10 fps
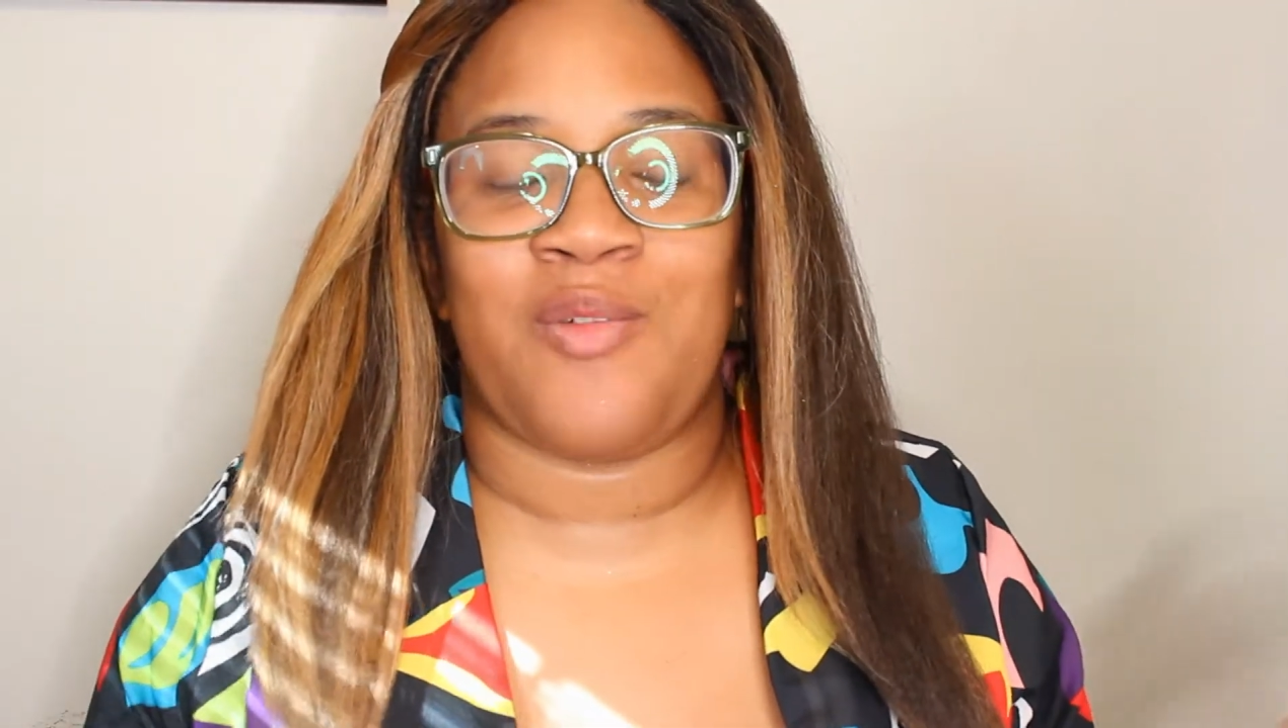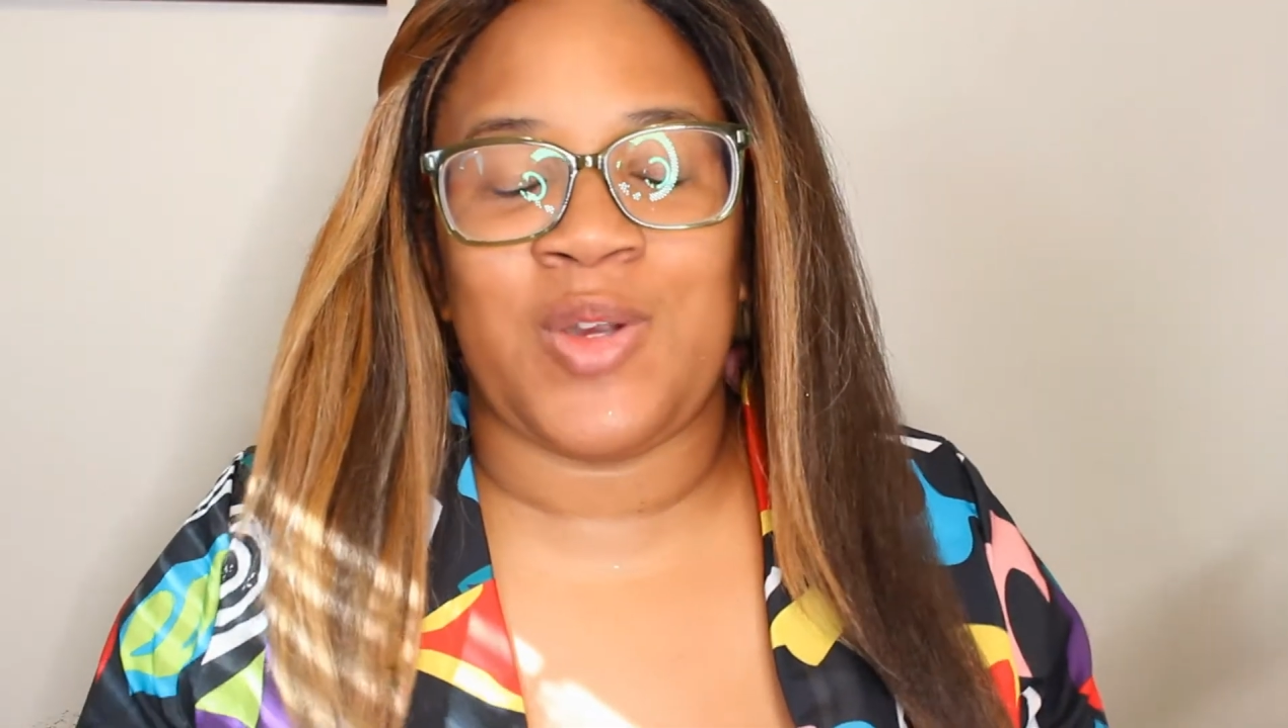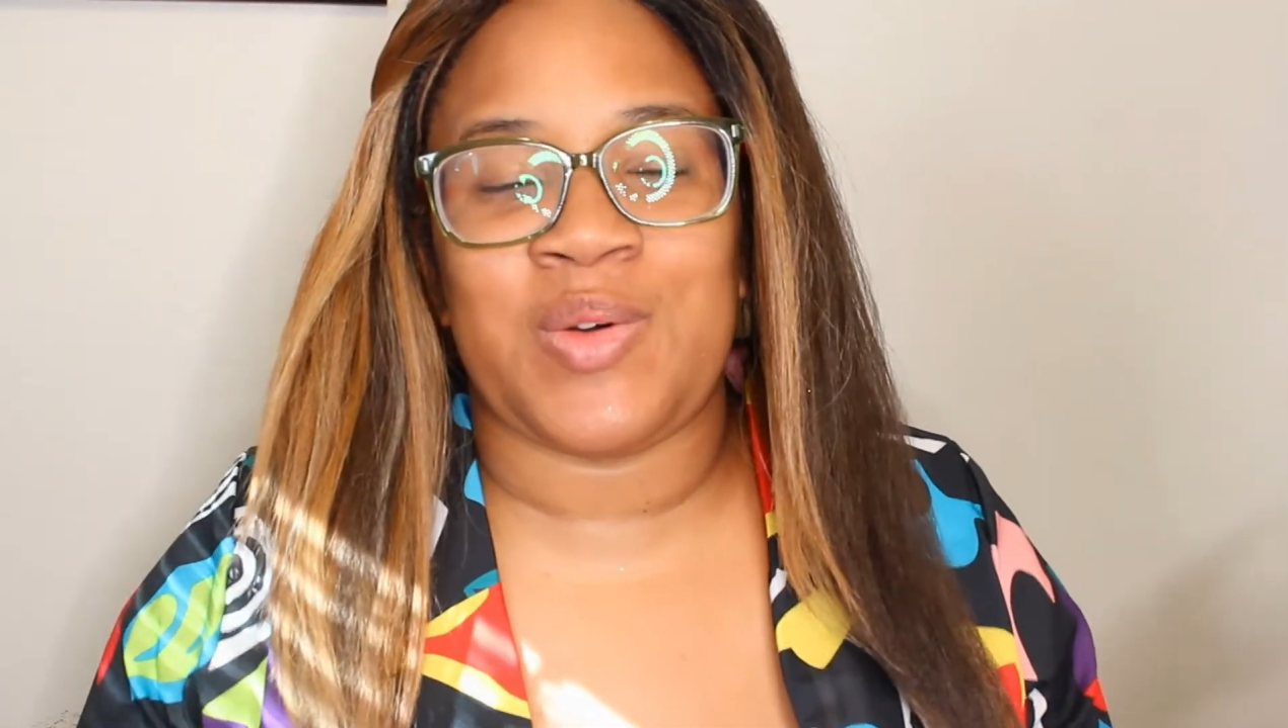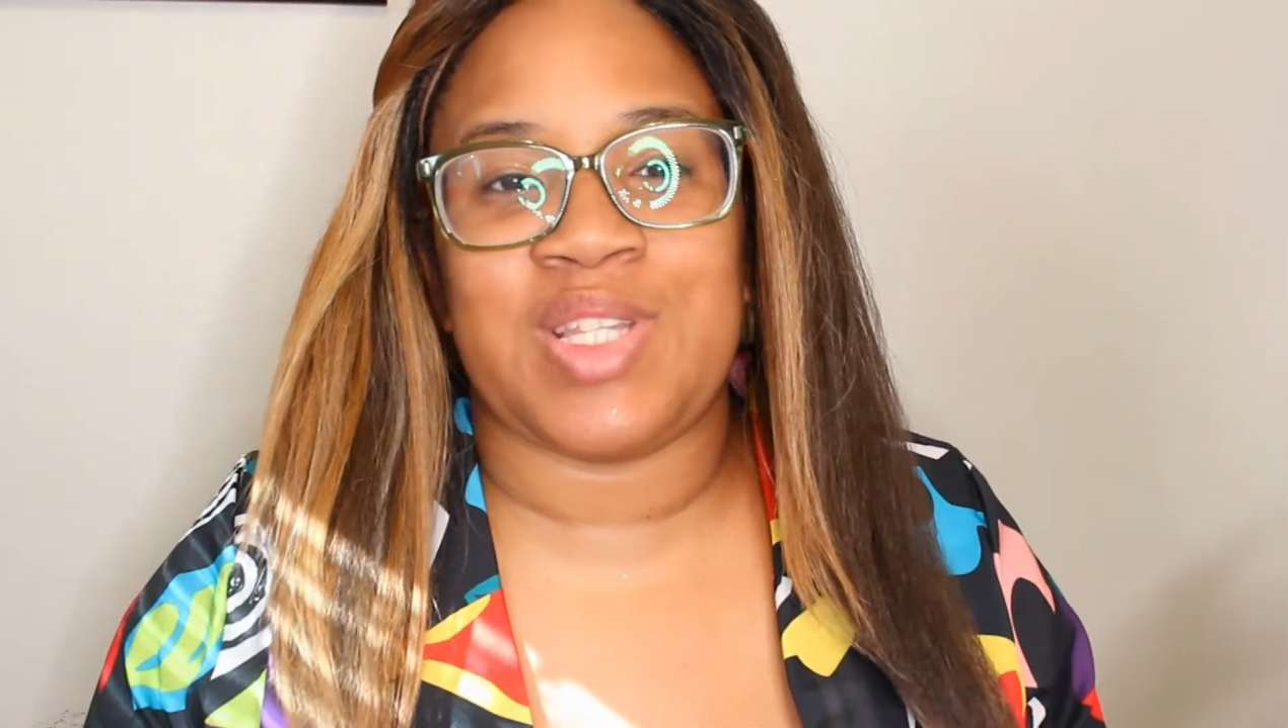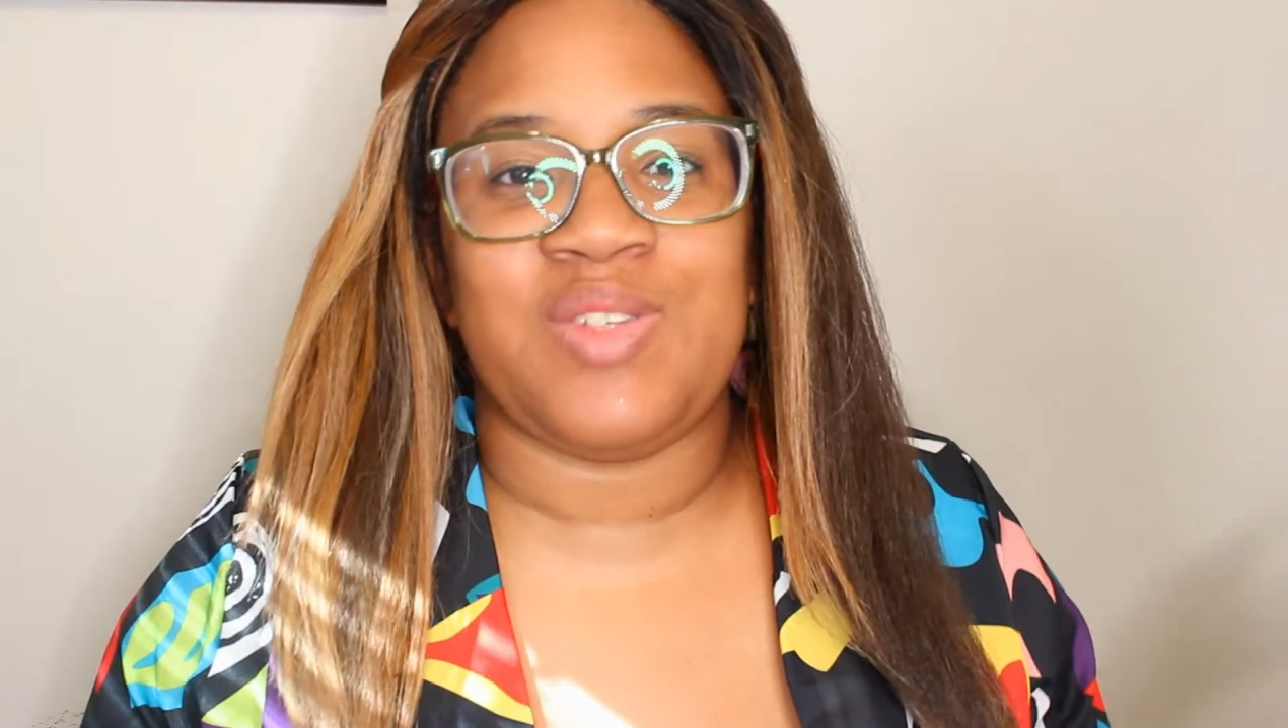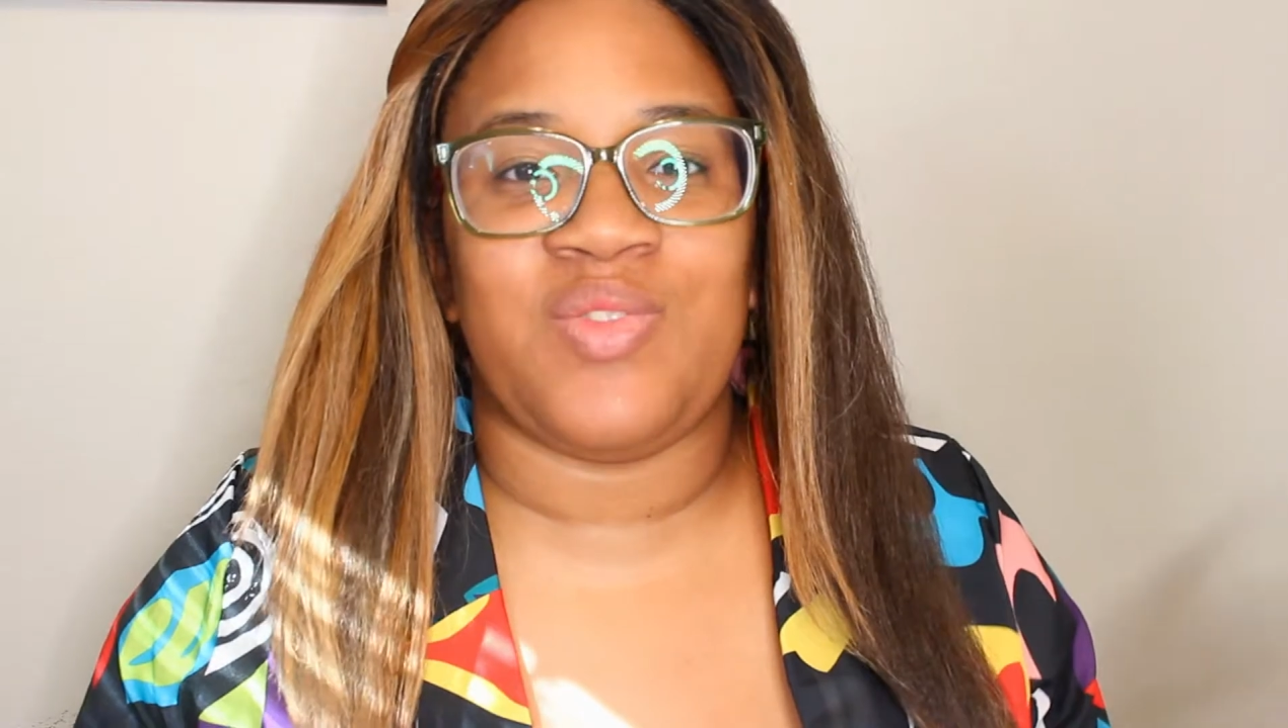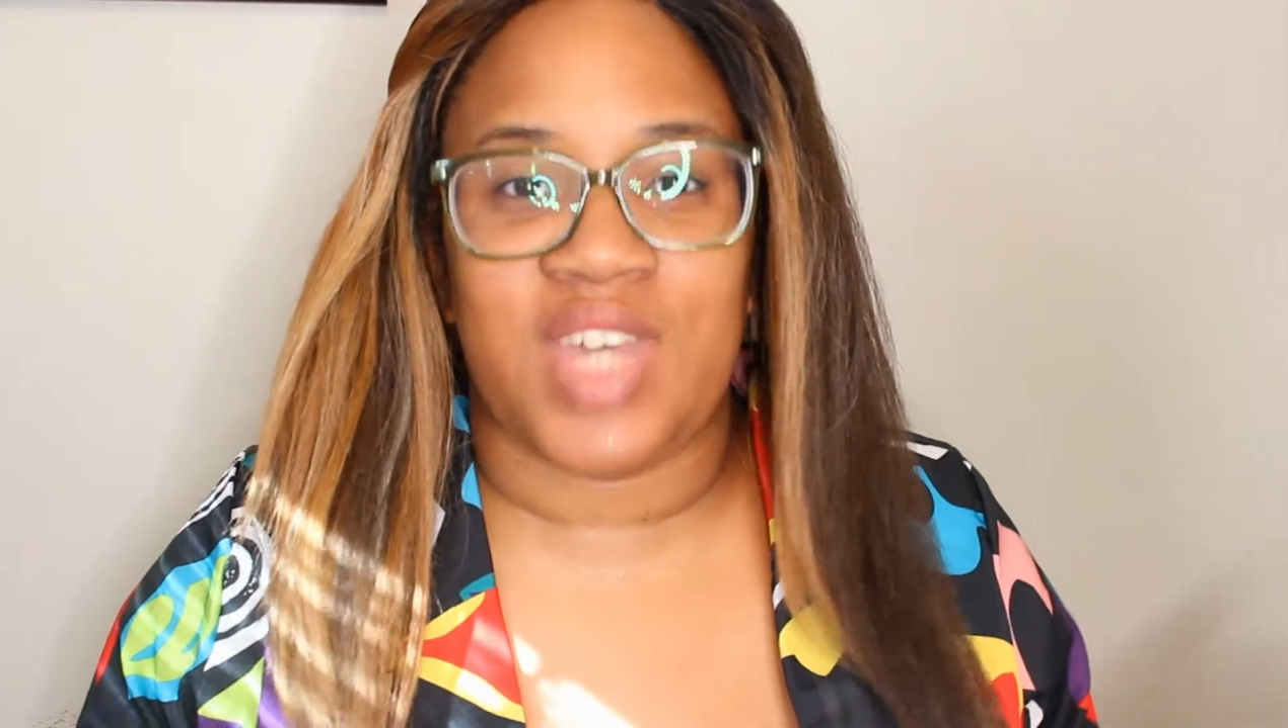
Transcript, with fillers: everyone's